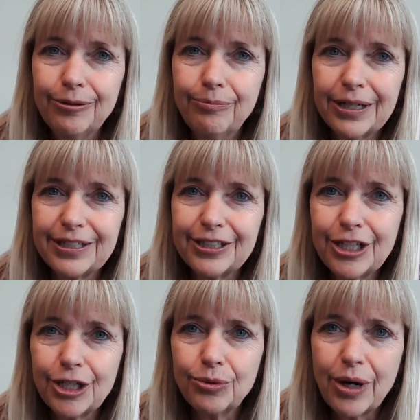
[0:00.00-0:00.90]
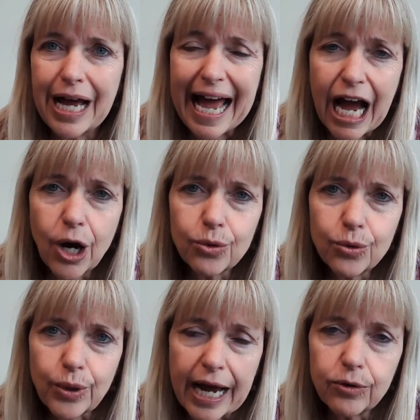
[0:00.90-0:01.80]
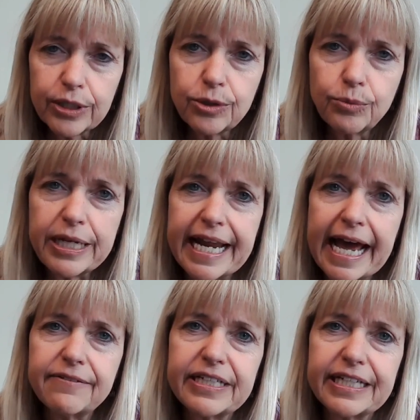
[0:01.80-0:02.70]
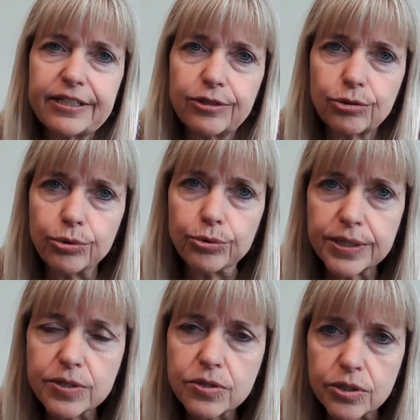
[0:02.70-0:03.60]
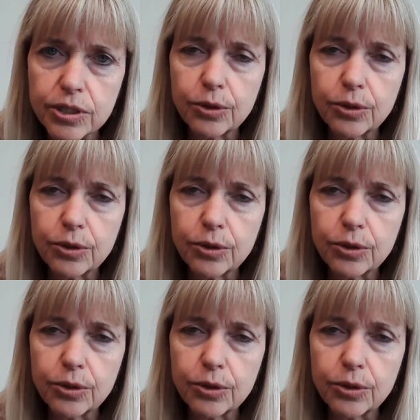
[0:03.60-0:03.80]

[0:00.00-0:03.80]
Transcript: But, how can we navigate through this,